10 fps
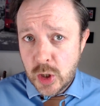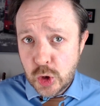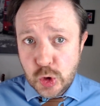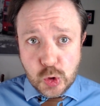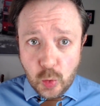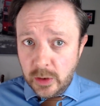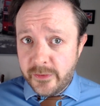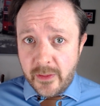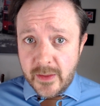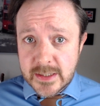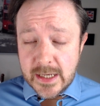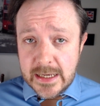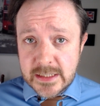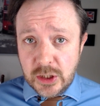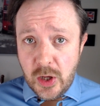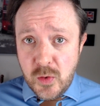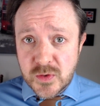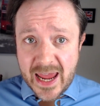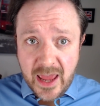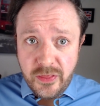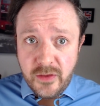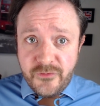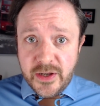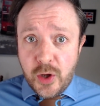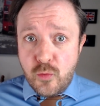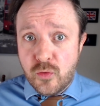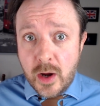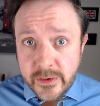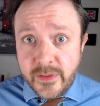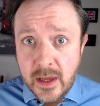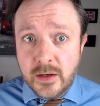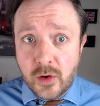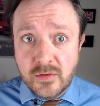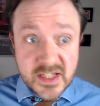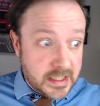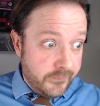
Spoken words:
Surely then that's case closed. End the video right there, Lawrence. Give